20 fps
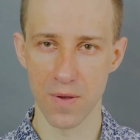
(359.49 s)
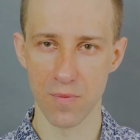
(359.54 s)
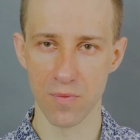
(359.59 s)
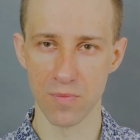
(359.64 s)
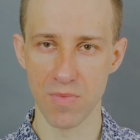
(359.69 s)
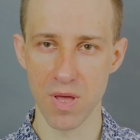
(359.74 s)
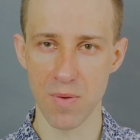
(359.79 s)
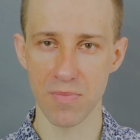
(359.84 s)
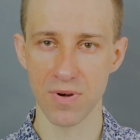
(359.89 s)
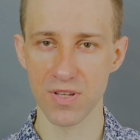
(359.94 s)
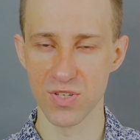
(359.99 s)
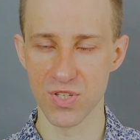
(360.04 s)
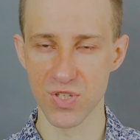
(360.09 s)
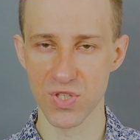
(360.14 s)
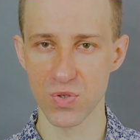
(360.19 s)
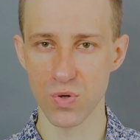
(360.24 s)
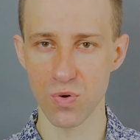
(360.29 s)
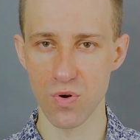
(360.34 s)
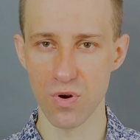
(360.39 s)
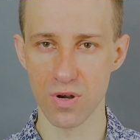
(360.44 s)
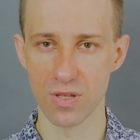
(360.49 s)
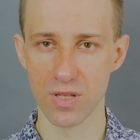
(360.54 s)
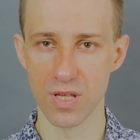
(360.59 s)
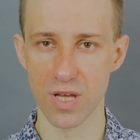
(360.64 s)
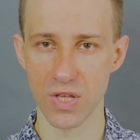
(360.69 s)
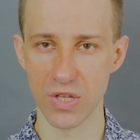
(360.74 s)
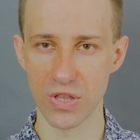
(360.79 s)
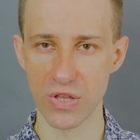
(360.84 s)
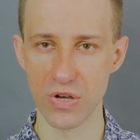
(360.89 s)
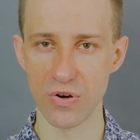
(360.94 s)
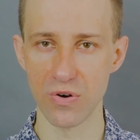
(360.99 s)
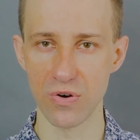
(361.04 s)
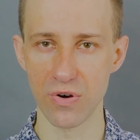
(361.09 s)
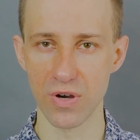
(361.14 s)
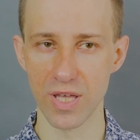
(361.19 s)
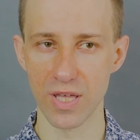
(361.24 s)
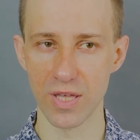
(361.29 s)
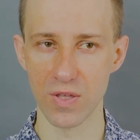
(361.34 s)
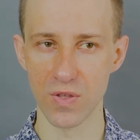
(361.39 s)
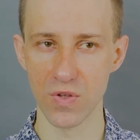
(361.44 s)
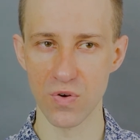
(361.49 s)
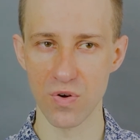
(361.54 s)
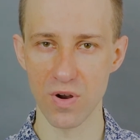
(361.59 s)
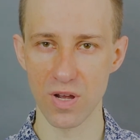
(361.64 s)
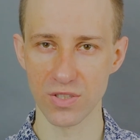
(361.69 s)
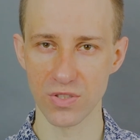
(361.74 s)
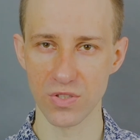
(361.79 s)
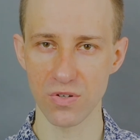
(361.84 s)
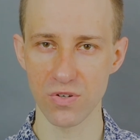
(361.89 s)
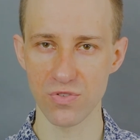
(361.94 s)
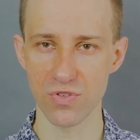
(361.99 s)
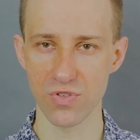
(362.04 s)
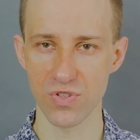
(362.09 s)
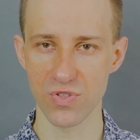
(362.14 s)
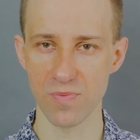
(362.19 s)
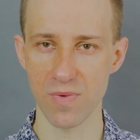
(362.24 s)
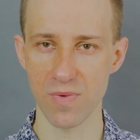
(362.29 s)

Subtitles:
memory is stored, your unconscious